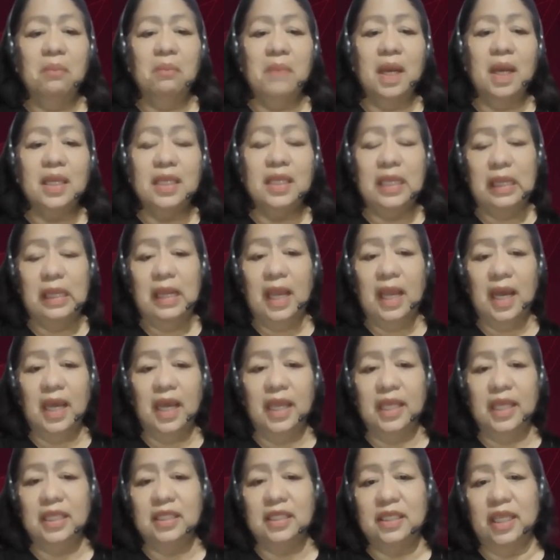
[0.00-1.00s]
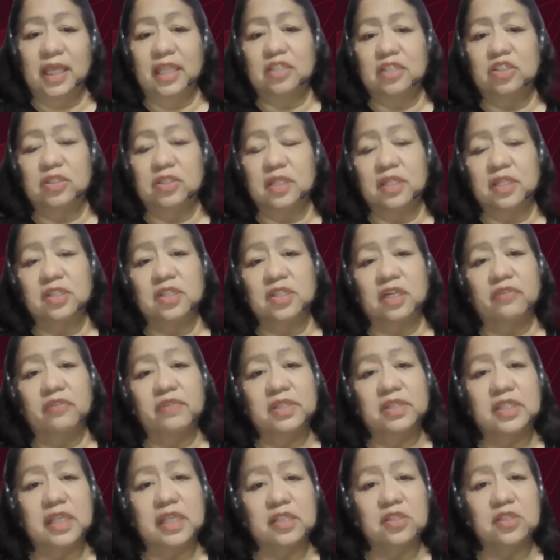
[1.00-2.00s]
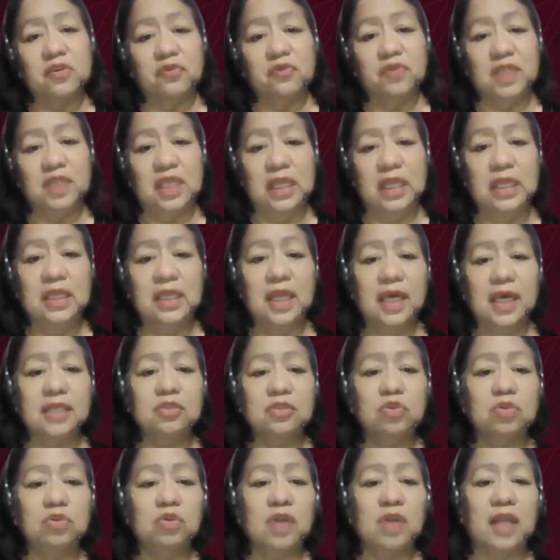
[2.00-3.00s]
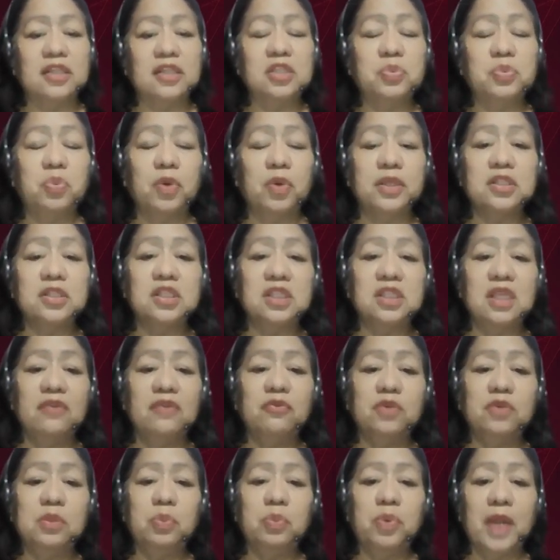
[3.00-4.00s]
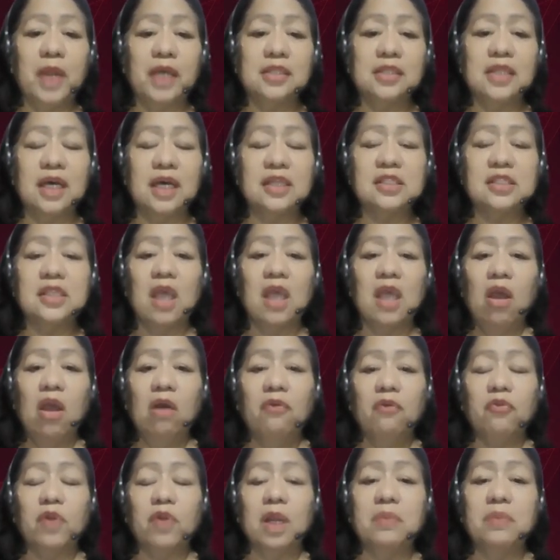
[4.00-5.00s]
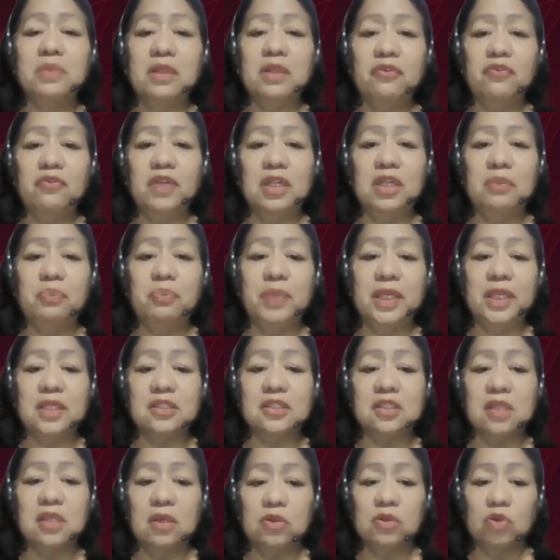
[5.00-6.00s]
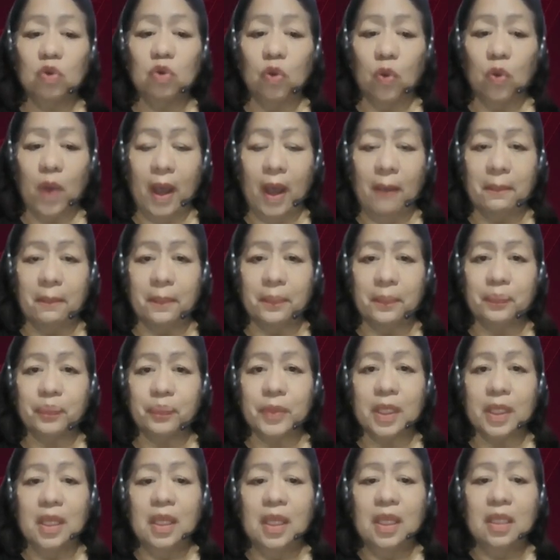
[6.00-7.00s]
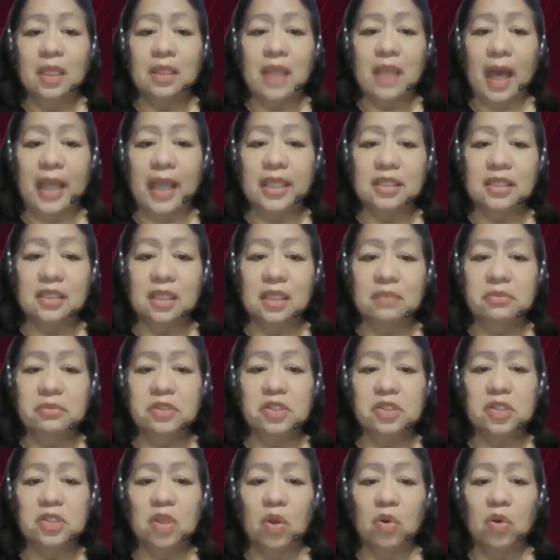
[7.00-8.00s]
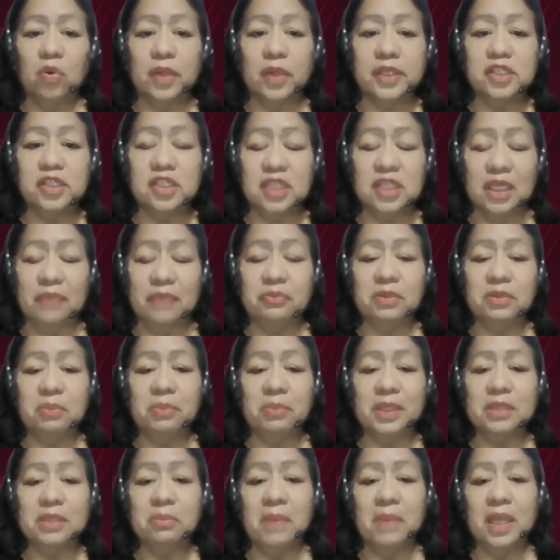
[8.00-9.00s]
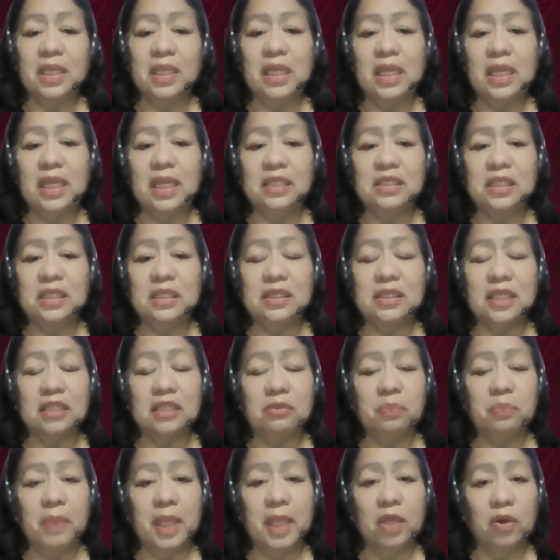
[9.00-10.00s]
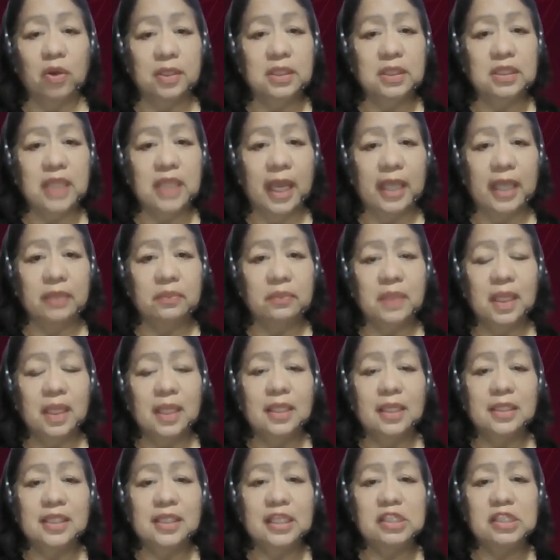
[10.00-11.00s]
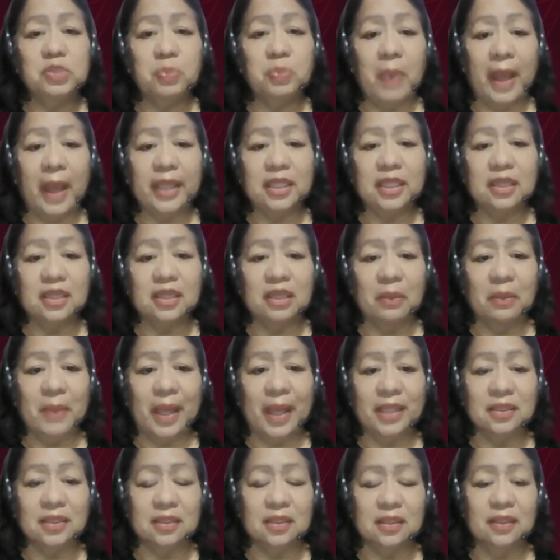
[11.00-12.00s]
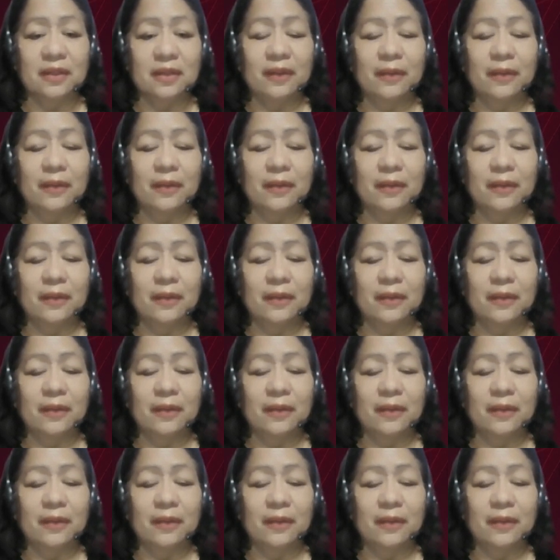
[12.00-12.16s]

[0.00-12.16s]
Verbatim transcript: Mangila engaged the services of Guina to transport seafood products from the Philippines to Guam. The items were shipped but Mangila did not pay on time despite demand.